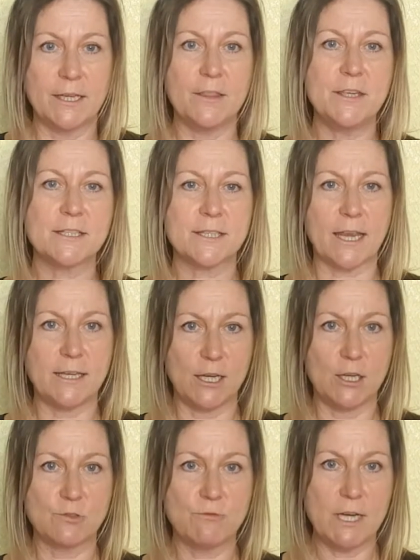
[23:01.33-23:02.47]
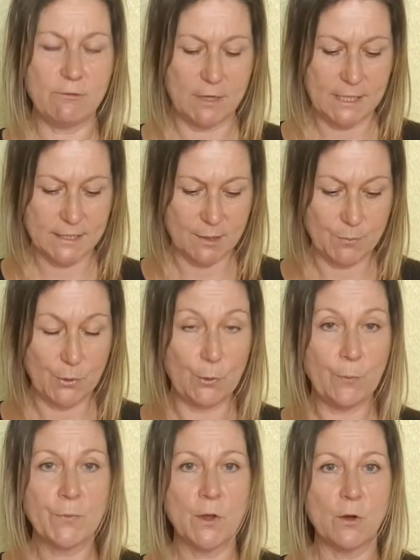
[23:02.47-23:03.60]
Now this technique is really, really simple.